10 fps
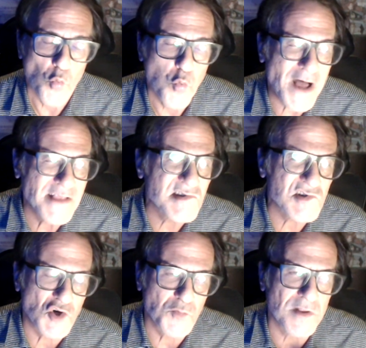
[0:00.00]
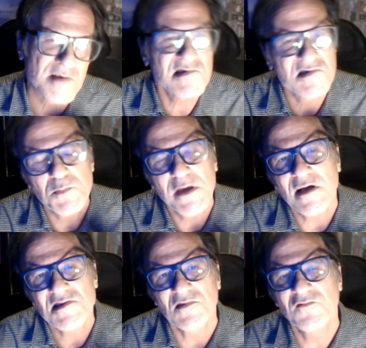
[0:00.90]
run surpluses
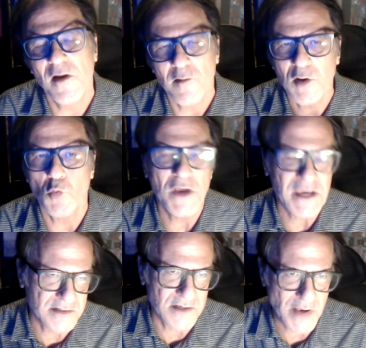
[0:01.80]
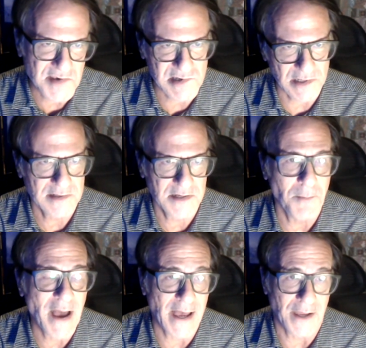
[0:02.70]
because of very weak domestic
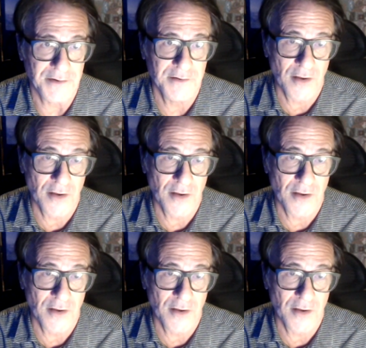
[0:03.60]
demand.